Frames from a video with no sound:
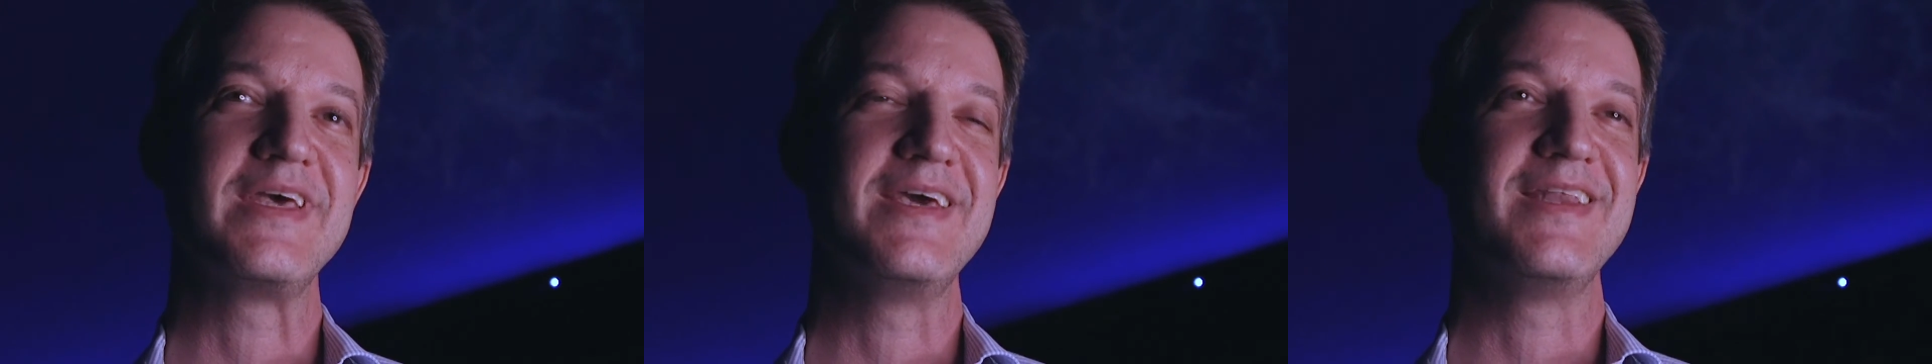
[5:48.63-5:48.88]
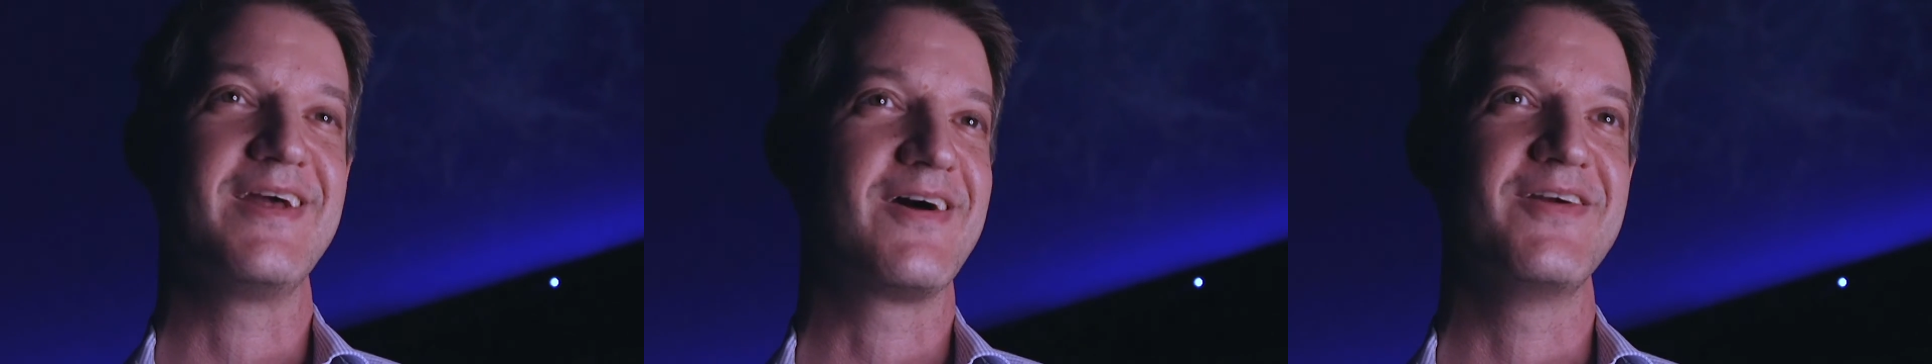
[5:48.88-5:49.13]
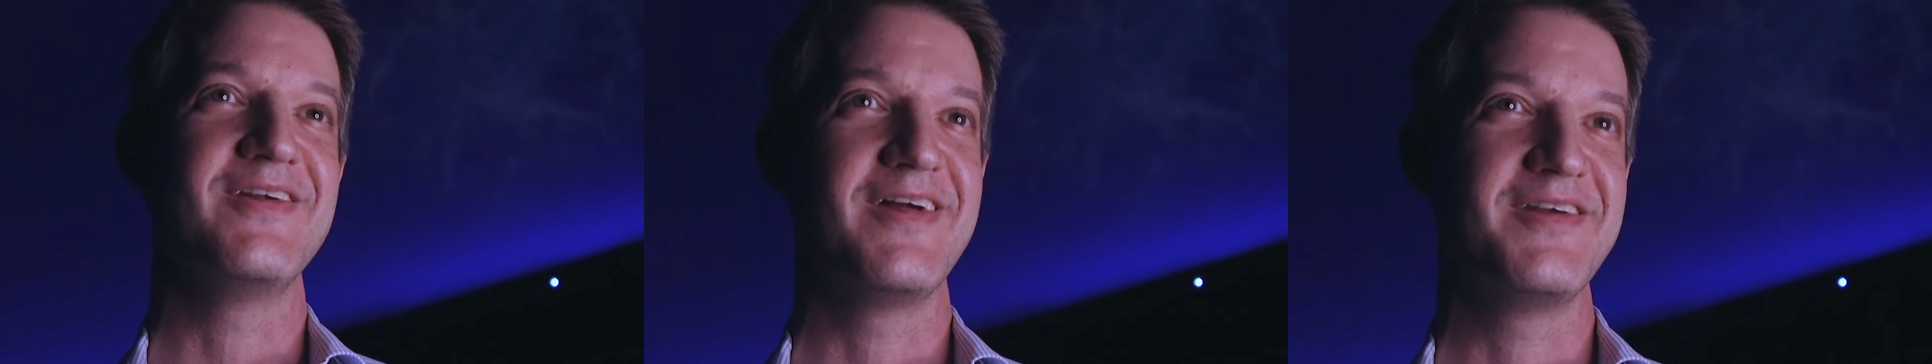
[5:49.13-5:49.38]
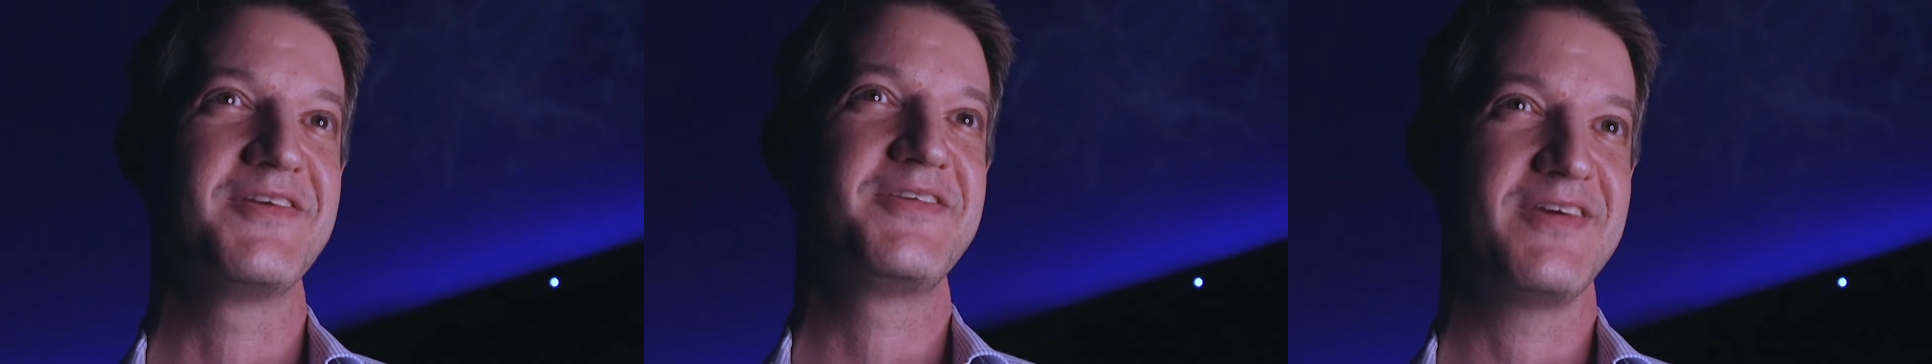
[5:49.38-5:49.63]
in our
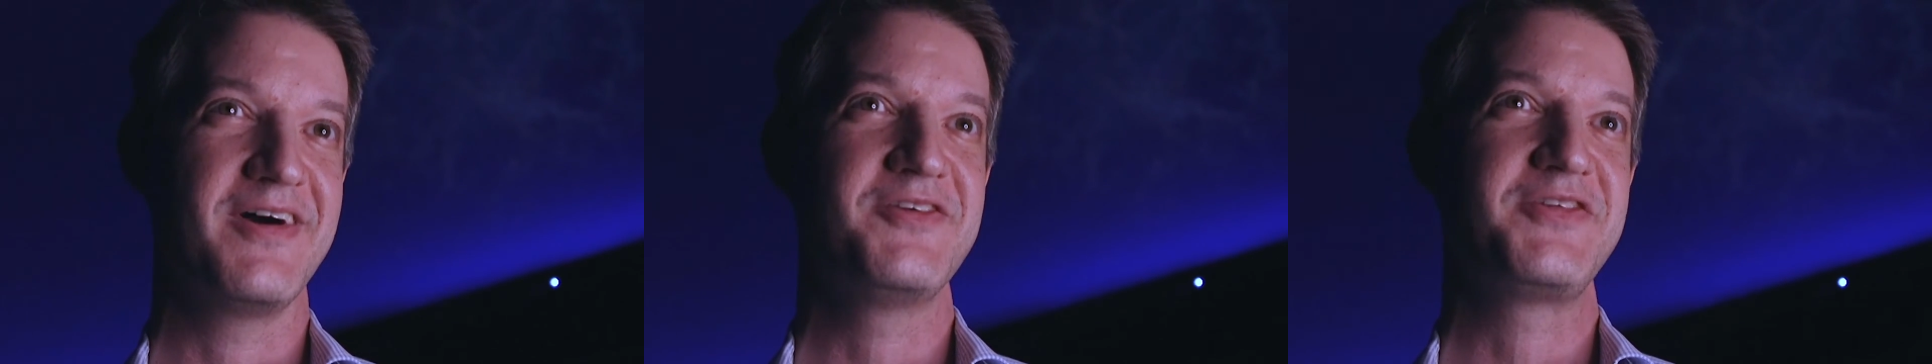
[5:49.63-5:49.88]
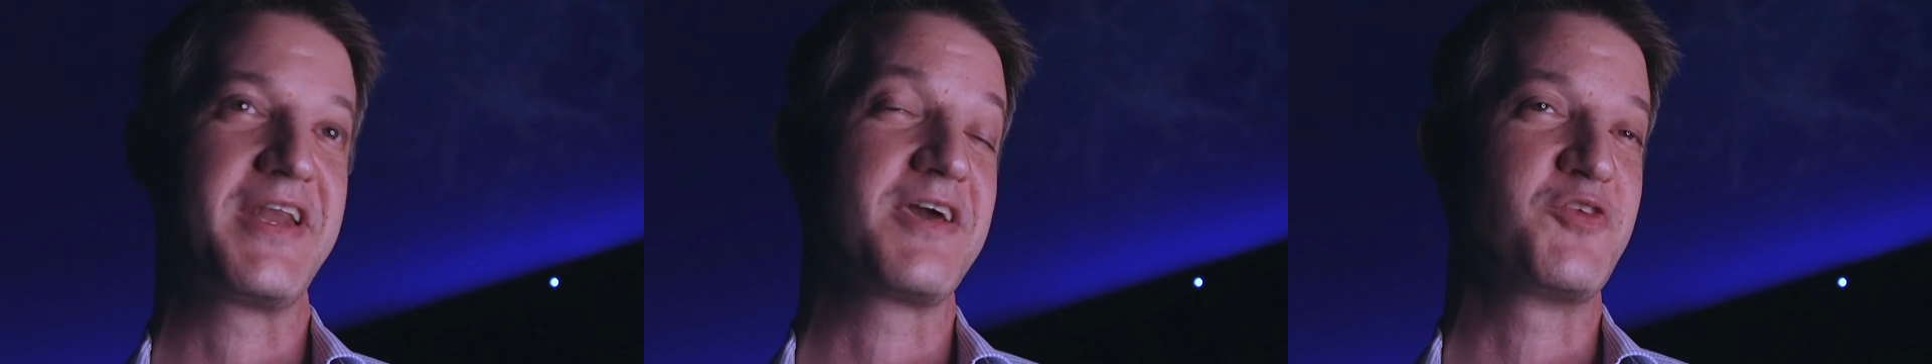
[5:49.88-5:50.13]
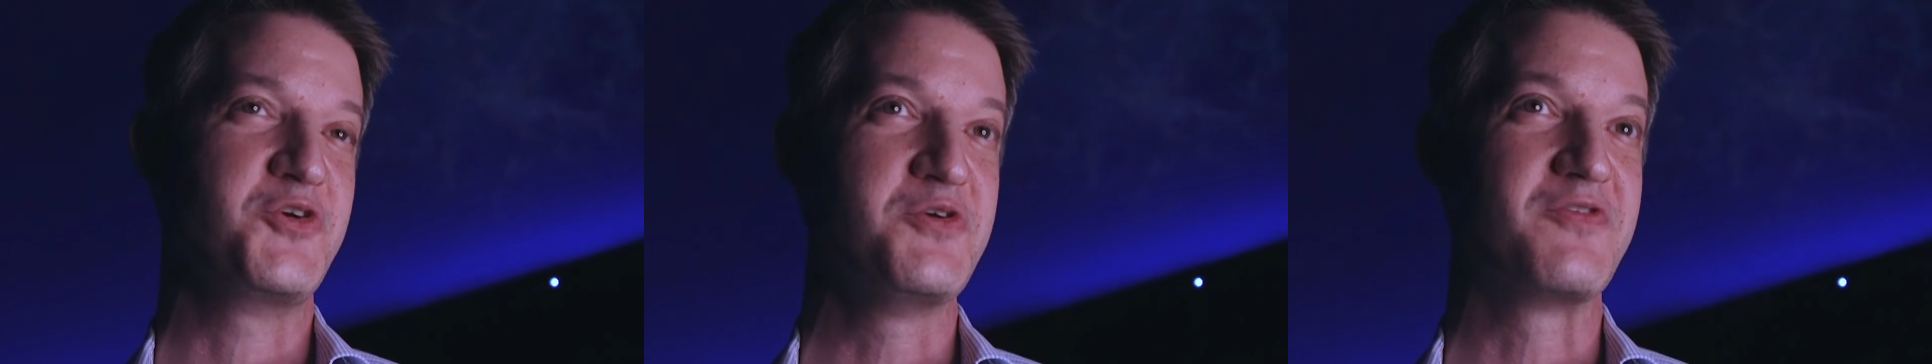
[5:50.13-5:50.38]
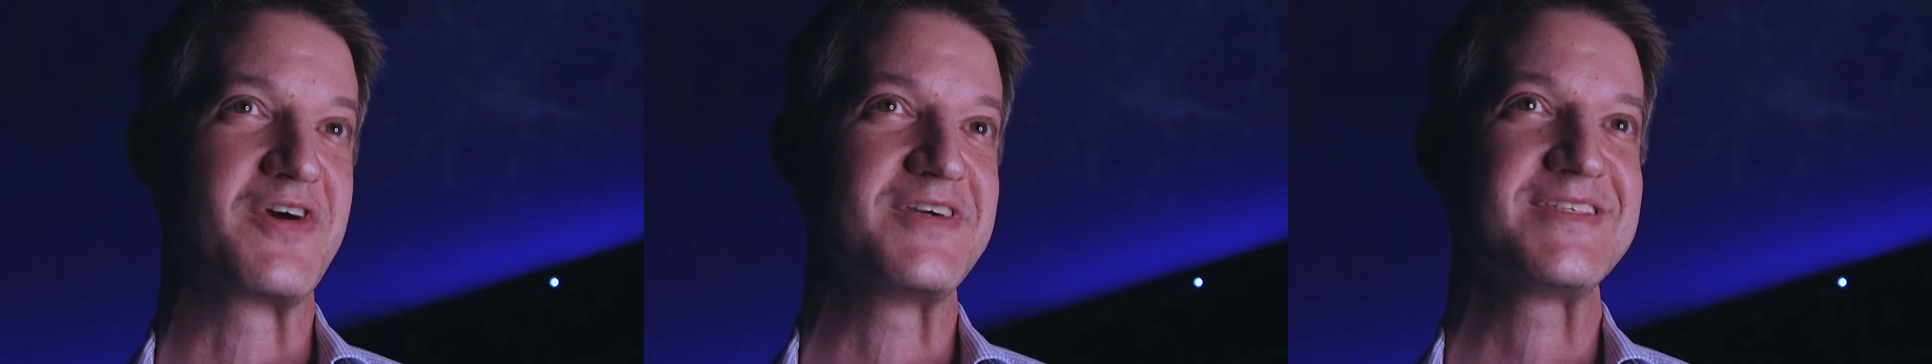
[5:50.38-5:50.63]
understanding of the
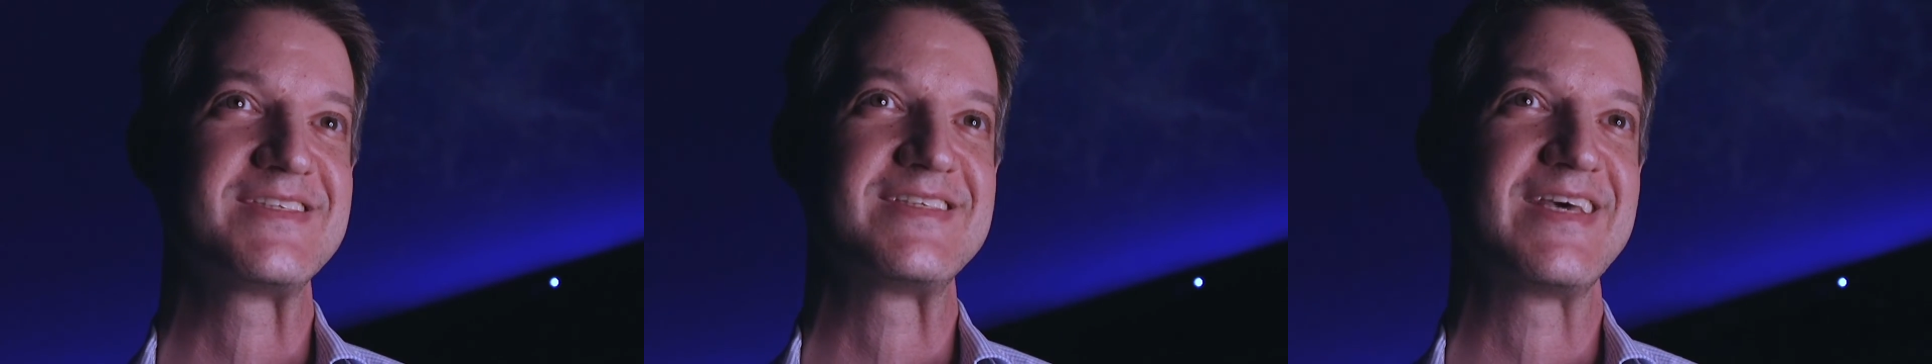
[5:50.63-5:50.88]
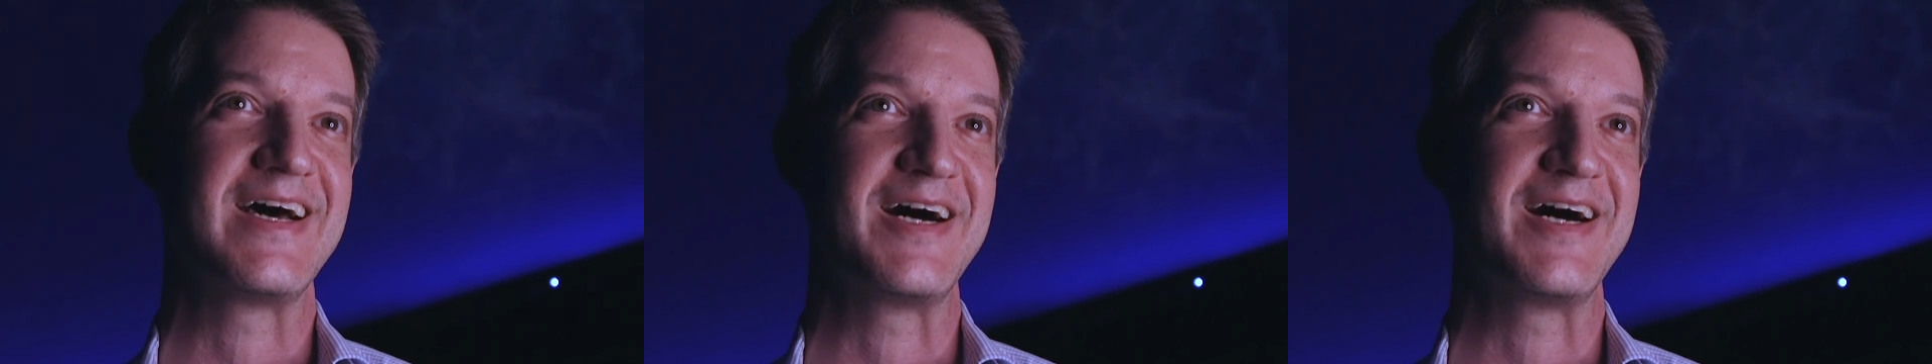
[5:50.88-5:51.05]
universe.